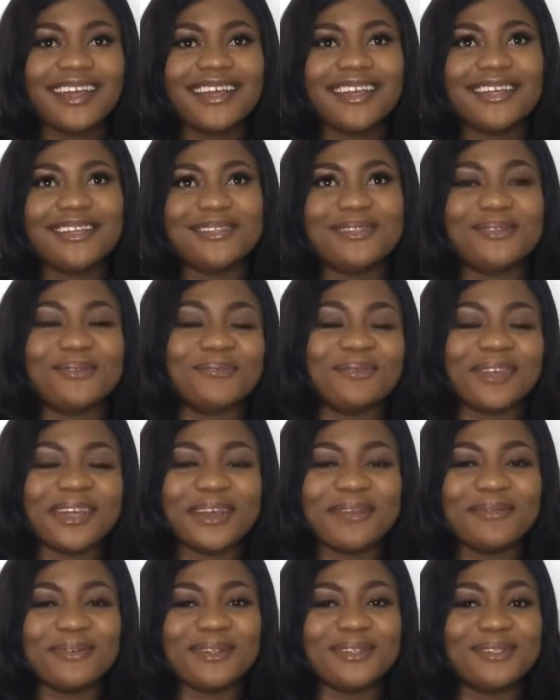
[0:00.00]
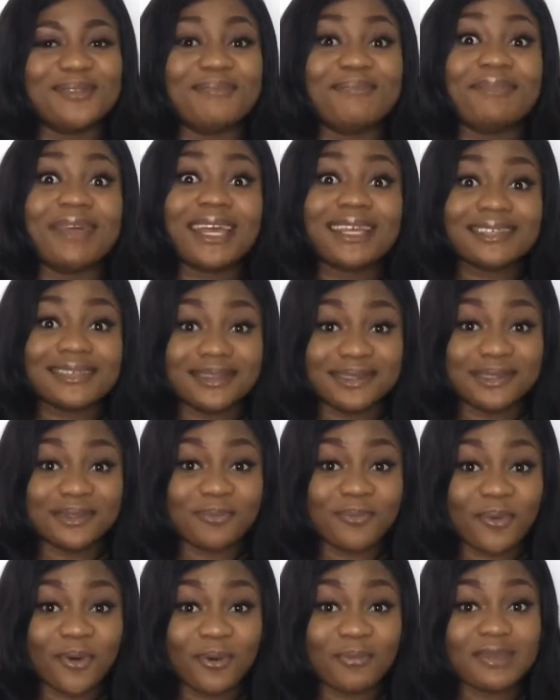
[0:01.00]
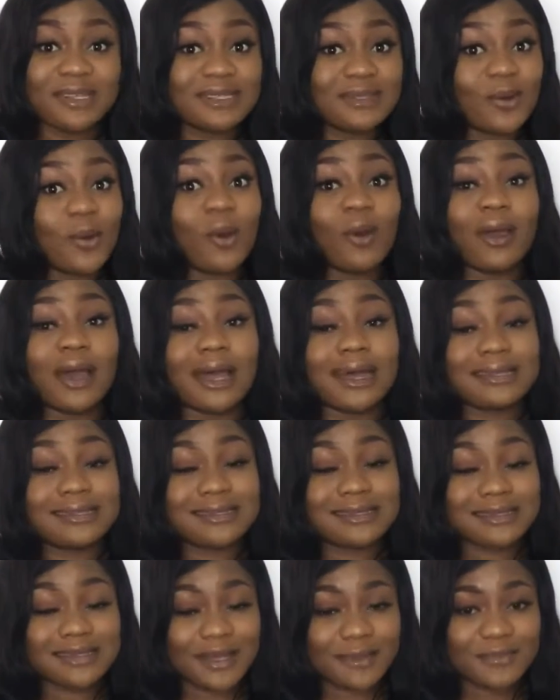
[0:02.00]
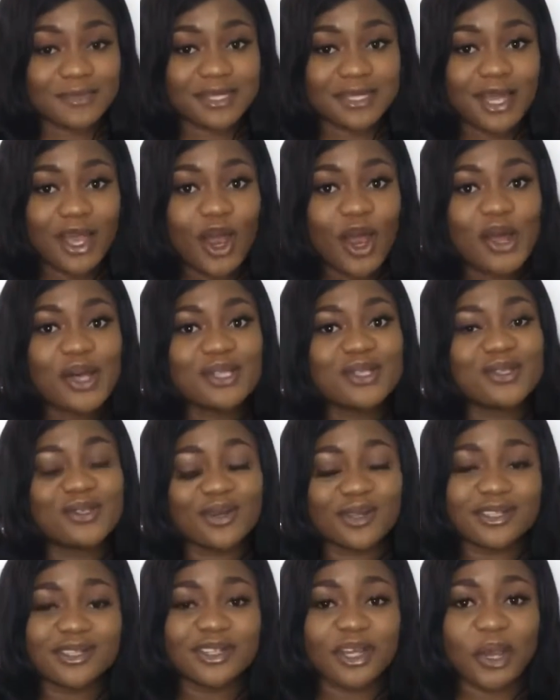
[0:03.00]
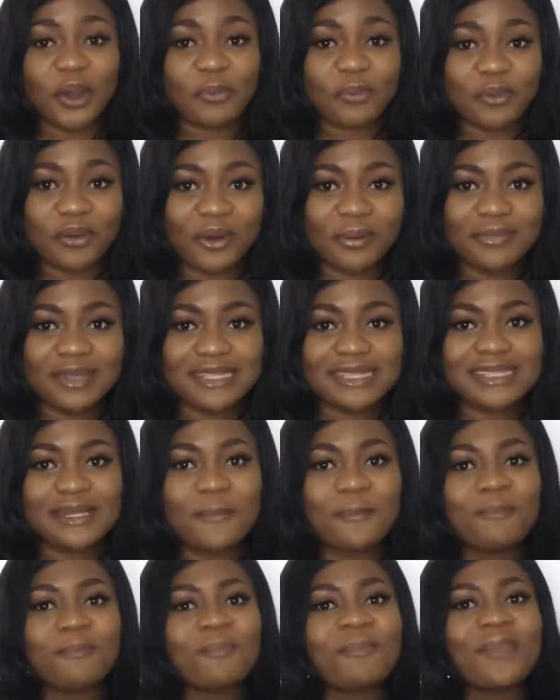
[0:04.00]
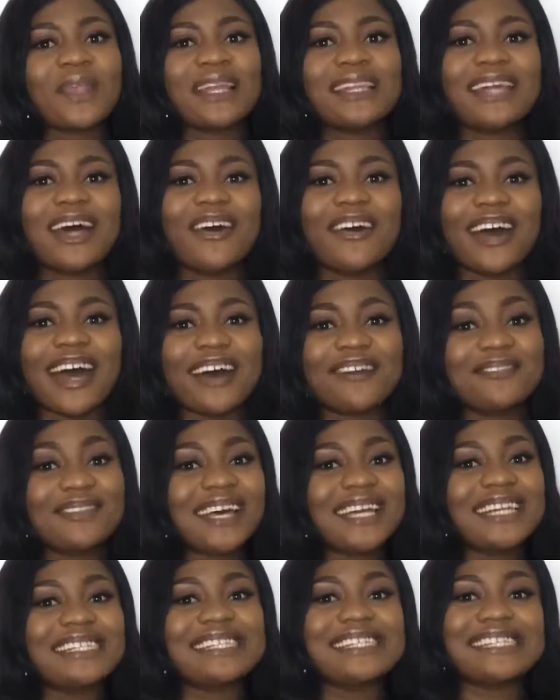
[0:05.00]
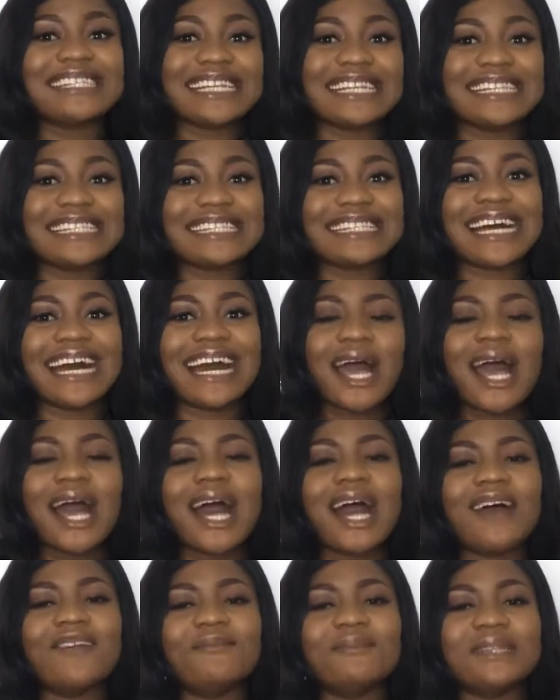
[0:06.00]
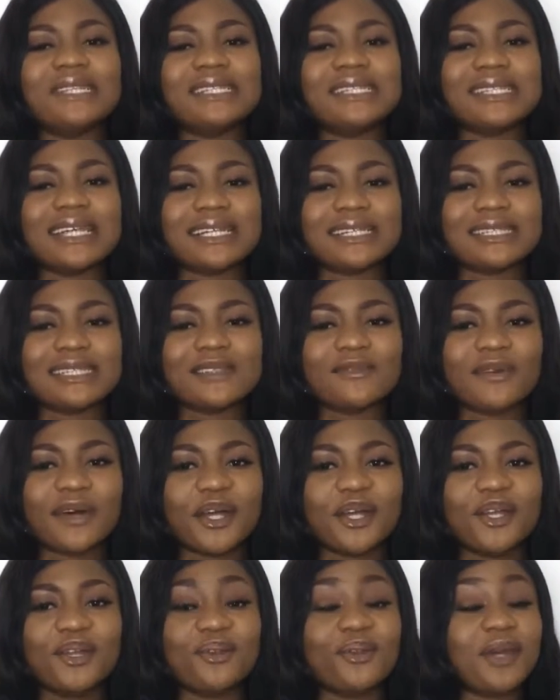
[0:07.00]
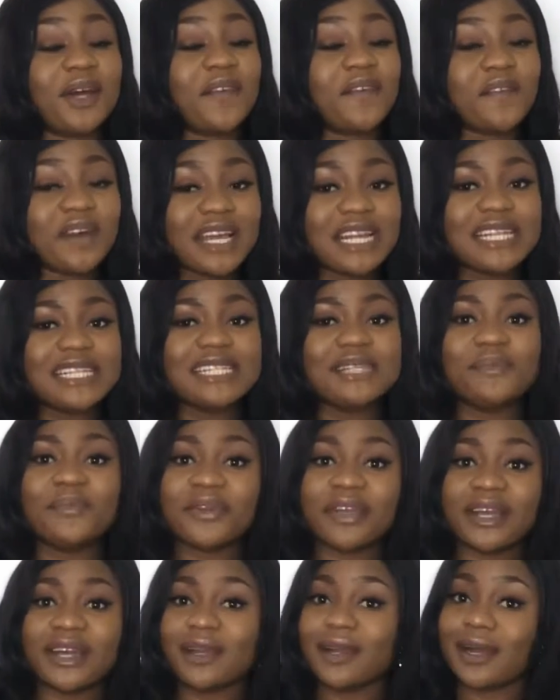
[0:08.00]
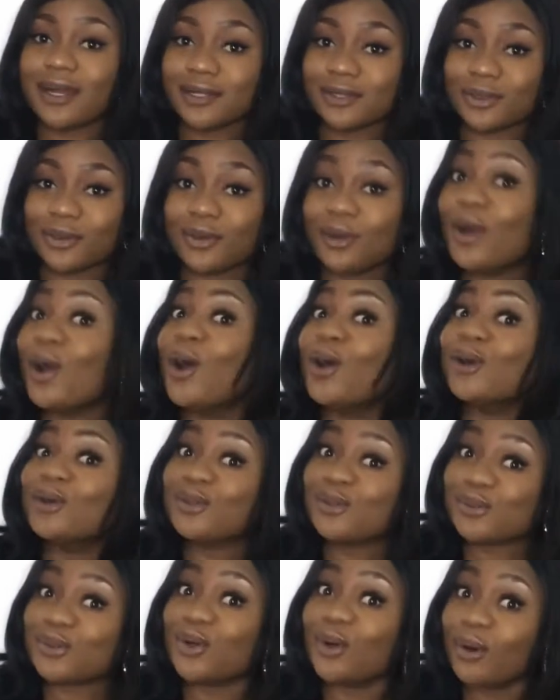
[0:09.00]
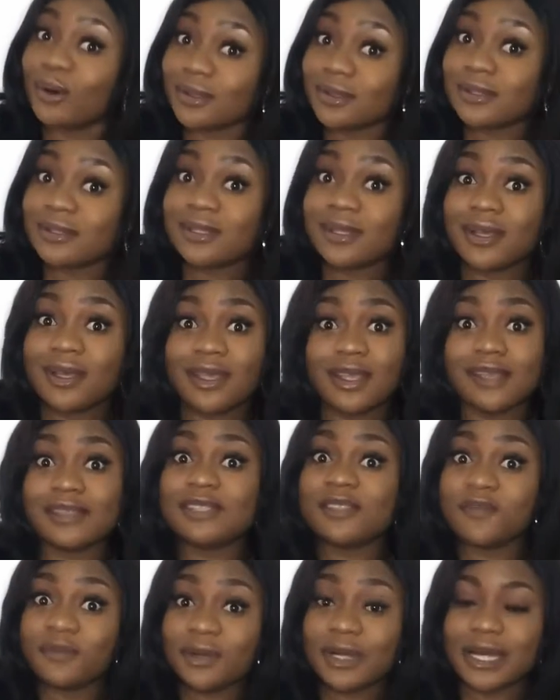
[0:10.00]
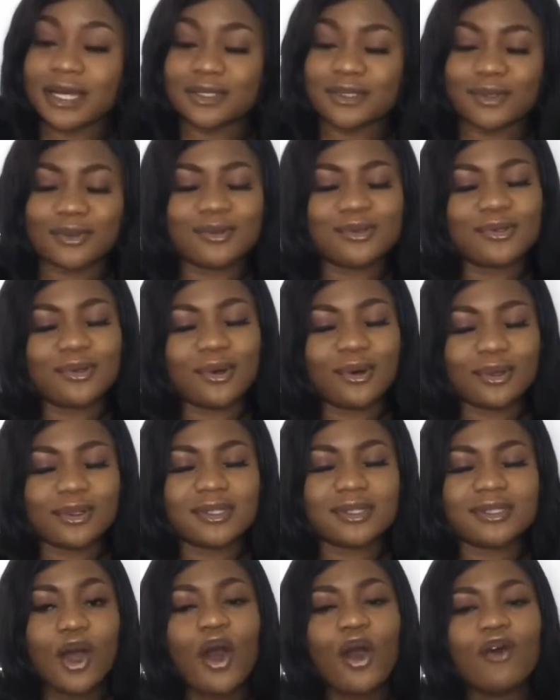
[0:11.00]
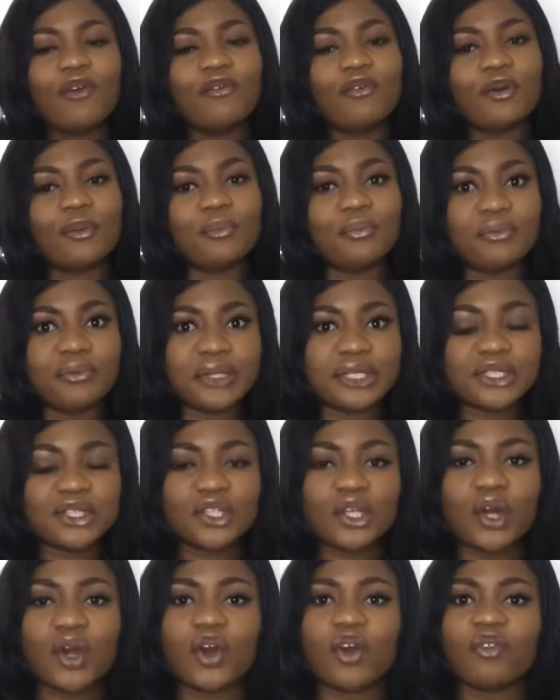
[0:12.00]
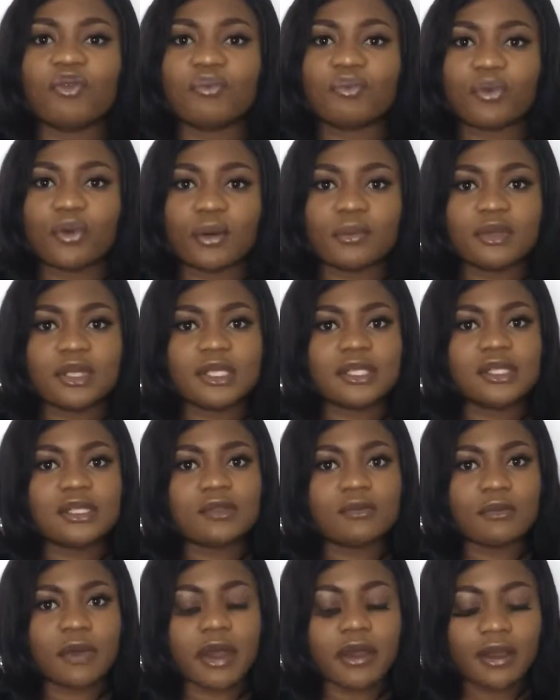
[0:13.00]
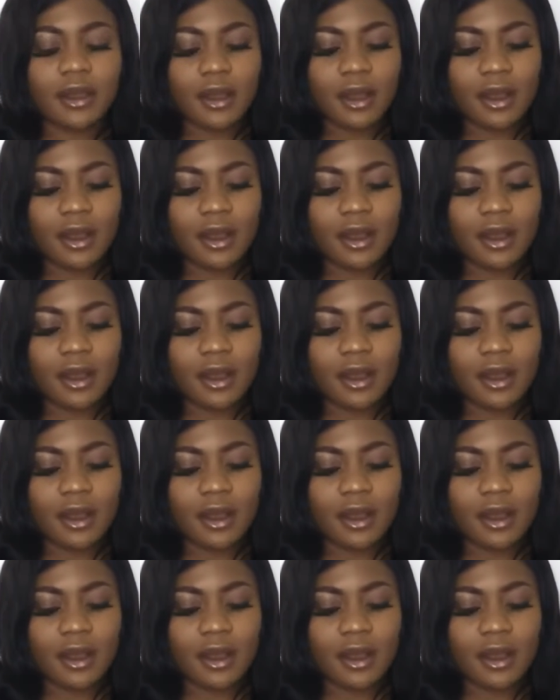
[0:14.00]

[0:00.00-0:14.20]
to be able to make such a promise or accept such a promise. Now, after these things have been satisfied, you can validly bring an action to court, a civil action to court for breach of promise to marry.